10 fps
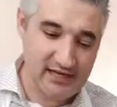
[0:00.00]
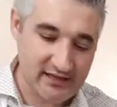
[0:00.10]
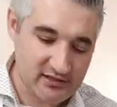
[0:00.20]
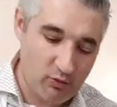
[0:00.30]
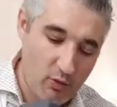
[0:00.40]

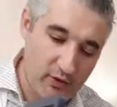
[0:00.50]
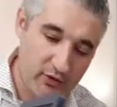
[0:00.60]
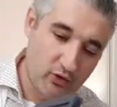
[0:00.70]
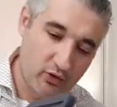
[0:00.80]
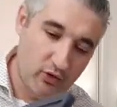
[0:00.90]
So what we
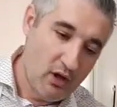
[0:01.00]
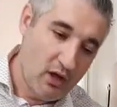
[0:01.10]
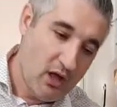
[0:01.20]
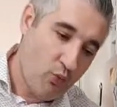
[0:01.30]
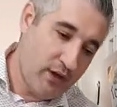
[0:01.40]
do,
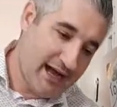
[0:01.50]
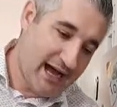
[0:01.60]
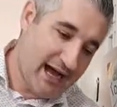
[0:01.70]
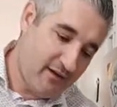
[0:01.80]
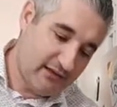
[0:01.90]
we
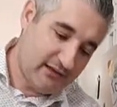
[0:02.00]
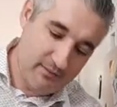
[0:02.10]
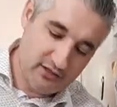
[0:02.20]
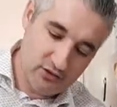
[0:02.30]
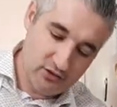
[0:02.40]
cover the
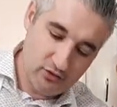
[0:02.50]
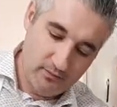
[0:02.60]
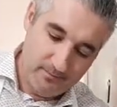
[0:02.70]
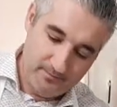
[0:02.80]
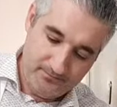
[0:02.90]
tiramisu,
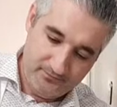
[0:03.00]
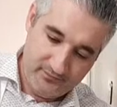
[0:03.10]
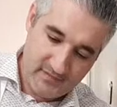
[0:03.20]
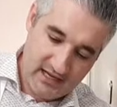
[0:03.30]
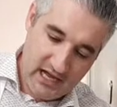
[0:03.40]

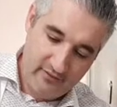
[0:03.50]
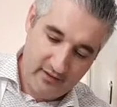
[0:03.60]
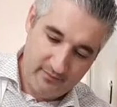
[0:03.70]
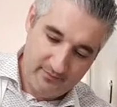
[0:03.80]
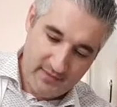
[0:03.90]

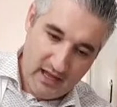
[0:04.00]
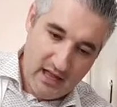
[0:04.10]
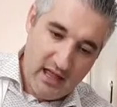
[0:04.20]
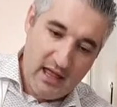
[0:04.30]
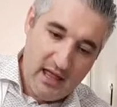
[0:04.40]
cover,
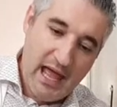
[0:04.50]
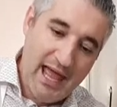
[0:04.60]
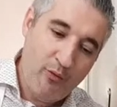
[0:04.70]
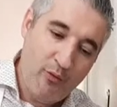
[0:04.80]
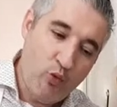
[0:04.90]

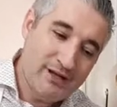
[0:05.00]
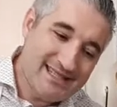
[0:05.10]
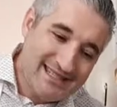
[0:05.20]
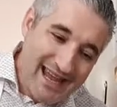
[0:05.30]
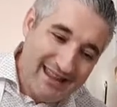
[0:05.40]
and we
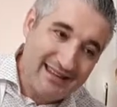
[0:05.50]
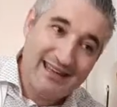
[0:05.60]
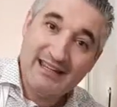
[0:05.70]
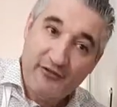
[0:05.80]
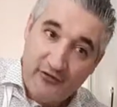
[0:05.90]
set it in
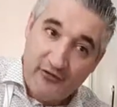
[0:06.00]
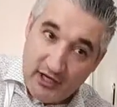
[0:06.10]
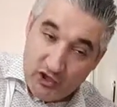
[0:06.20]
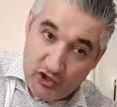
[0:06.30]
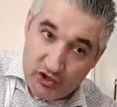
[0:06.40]
the
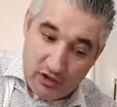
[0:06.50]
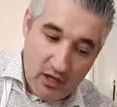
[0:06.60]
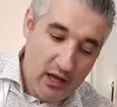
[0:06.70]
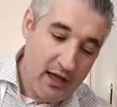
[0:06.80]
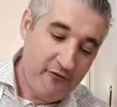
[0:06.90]
fridge
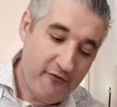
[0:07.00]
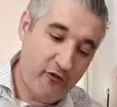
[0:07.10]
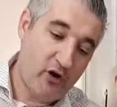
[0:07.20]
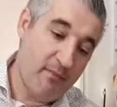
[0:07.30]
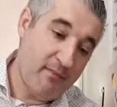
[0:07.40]
for
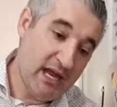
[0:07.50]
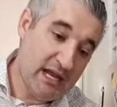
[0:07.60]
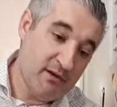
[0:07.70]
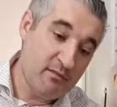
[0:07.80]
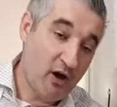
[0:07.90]
a
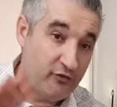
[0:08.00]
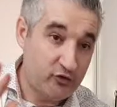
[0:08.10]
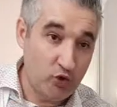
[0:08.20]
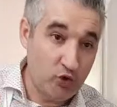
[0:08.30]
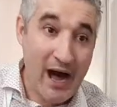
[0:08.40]
minimum of
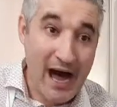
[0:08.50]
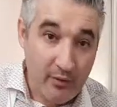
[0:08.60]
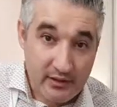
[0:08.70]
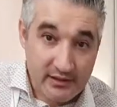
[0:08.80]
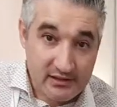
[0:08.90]
2
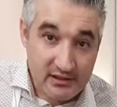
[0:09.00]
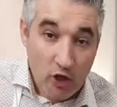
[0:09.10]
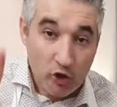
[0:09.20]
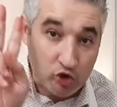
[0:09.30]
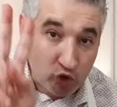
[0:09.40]
hours.
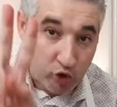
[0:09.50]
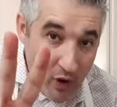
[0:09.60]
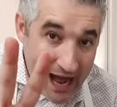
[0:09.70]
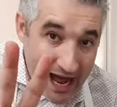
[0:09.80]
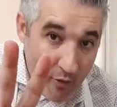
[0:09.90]
2
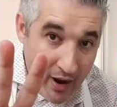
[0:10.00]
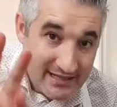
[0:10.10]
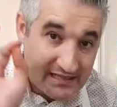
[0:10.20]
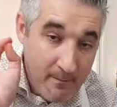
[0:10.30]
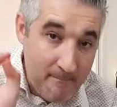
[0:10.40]

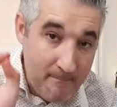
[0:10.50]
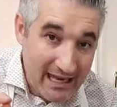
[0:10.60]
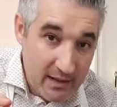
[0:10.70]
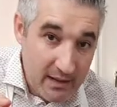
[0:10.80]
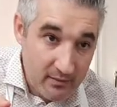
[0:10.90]
hours
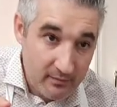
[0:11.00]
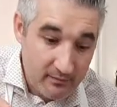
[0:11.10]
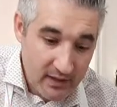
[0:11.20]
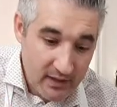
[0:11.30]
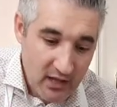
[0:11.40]
minimum.
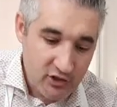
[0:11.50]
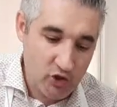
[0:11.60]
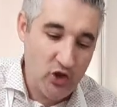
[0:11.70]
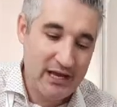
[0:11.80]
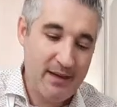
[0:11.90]
So
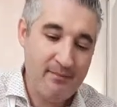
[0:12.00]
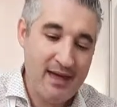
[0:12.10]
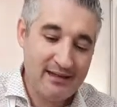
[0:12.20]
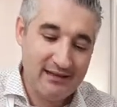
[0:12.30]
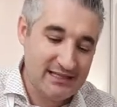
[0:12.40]
you can
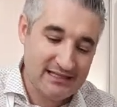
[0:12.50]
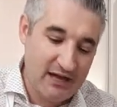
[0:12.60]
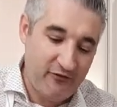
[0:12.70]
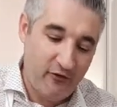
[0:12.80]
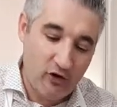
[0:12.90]
make this
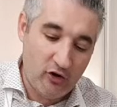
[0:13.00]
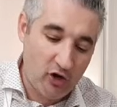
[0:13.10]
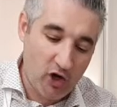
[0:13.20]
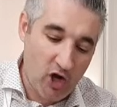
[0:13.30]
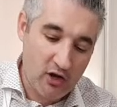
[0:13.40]
at 4
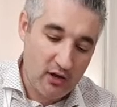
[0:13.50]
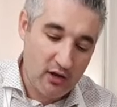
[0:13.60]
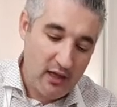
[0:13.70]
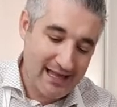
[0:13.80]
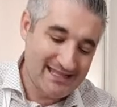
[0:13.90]
o'clock
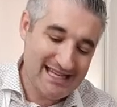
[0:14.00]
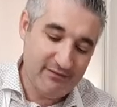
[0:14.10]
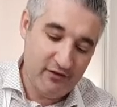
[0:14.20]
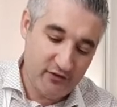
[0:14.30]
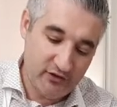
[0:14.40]
and
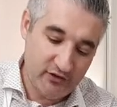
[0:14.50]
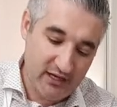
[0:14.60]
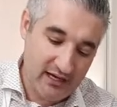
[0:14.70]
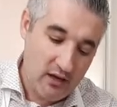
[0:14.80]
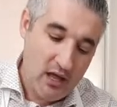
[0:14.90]
serve it for
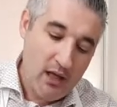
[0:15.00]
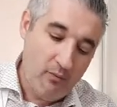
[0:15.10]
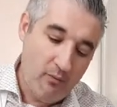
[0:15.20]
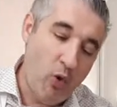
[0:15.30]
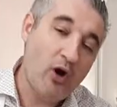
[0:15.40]
dinner.
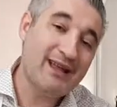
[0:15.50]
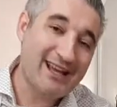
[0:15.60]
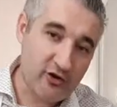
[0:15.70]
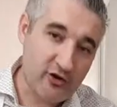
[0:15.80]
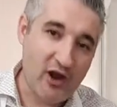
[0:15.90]
What
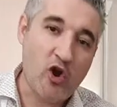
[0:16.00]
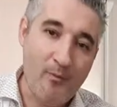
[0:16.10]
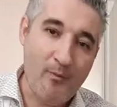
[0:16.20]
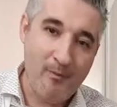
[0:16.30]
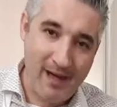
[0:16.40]
I
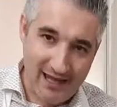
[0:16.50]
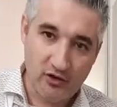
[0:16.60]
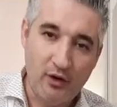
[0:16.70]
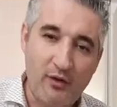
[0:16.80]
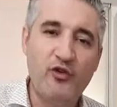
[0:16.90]
recommend you,
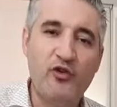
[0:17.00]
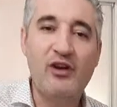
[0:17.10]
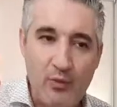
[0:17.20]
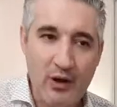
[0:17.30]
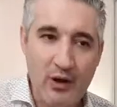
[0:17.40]
if you really
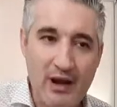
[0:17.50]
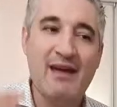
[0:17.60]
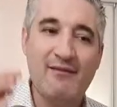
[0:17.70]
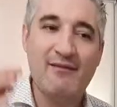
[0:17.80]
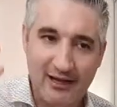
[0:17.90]
want to have
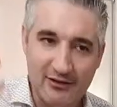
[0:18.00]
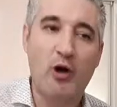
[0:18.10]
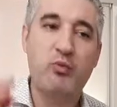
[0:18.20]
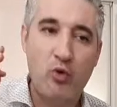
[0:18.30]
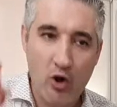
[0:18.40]
a
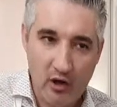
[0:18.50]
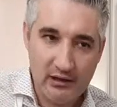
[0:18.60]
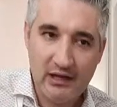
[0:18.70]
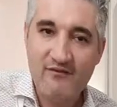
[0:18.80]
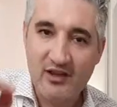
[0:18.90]
top
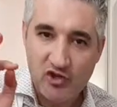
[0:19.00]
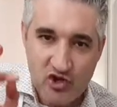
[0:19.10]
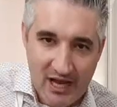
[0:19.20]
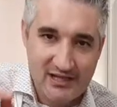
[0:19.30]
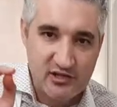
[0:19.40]
quality
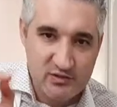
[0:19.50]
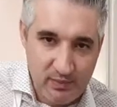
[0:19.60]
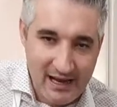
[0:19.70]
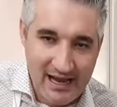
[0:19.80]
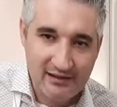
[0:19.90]
Vincenzo's
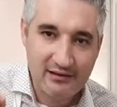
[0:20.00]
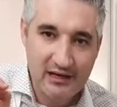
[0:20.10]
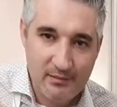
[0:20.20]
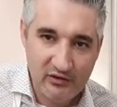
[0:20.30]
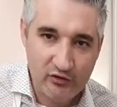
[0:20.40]
plate
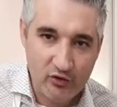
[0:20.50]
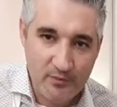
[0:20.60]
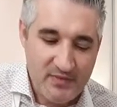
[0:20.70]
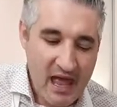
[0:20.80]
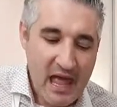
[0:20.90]
tiramisu,
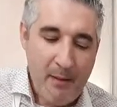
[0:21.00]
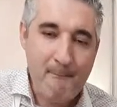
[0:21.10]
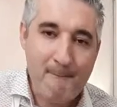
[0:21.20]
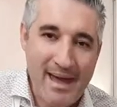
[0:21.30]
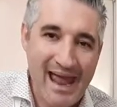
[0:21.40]

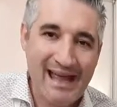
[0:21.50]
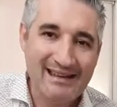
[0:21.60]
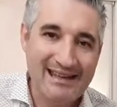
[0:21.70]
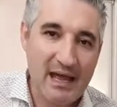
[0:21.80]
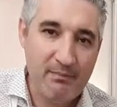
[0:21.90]
make it the
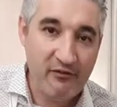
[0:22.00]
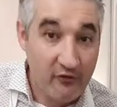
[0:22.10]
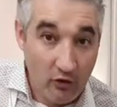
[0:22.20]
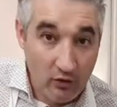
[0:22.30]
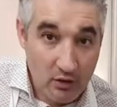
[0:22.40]
day before.